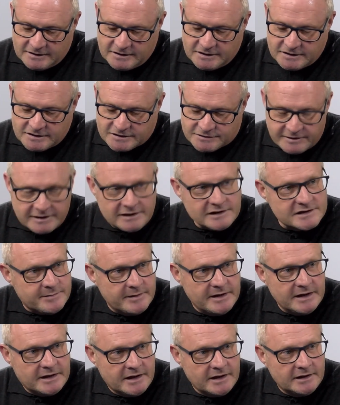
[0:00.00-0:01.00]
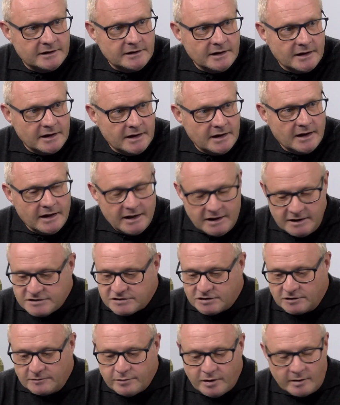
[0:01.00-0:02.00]
Strictly speaking, it
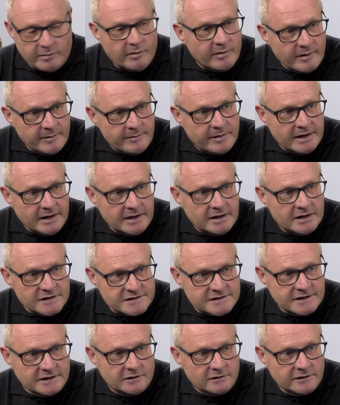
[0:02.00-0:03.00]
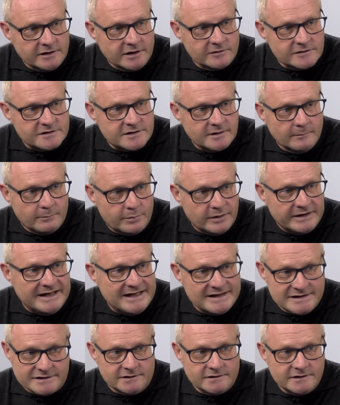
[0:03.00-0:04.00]
should probably be a single use, but it
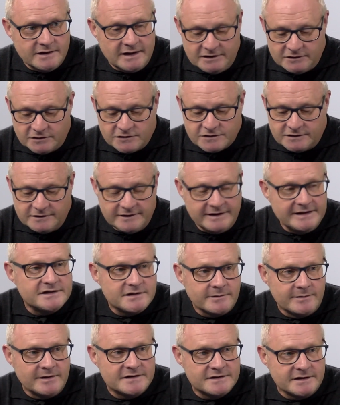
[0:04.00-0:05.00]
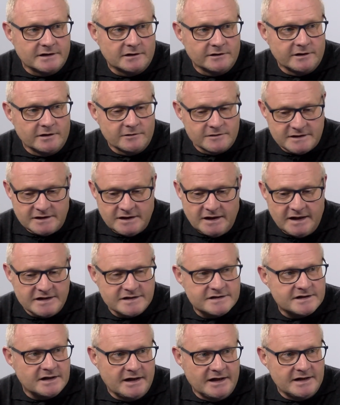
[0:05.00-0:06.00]
isn't. It doesn't need to be a single use. It,
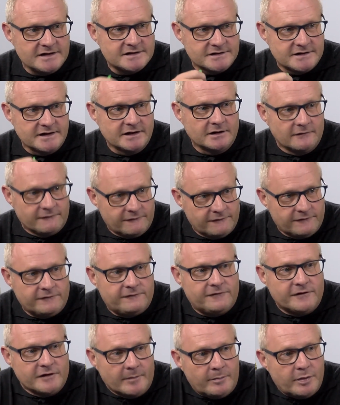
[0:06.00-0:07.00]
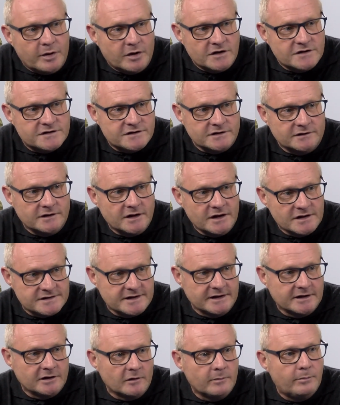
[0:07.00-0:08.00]
it's it's a sing for the person, a
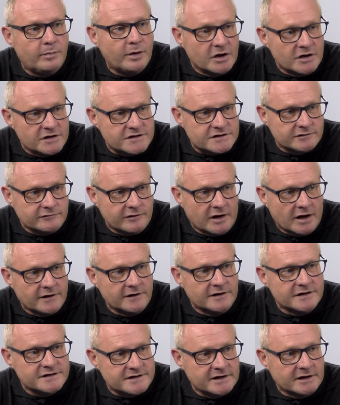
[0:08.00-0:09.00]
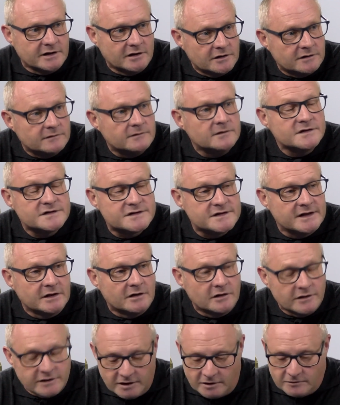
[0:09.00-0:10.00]
single person so rather single than a single, person
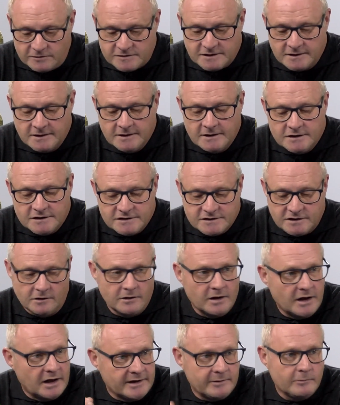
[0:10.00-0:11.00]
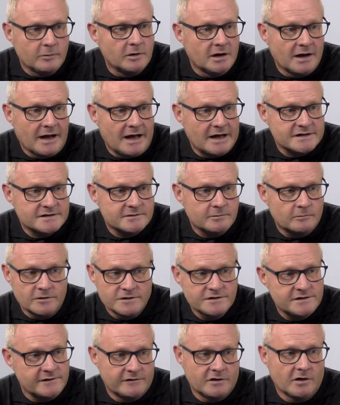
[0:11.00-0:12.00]
single use. Yeah. So and it will last
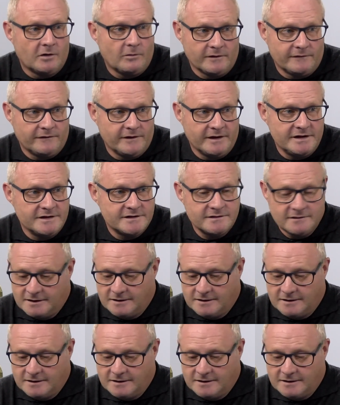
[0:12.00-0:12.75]
once you've got one of these.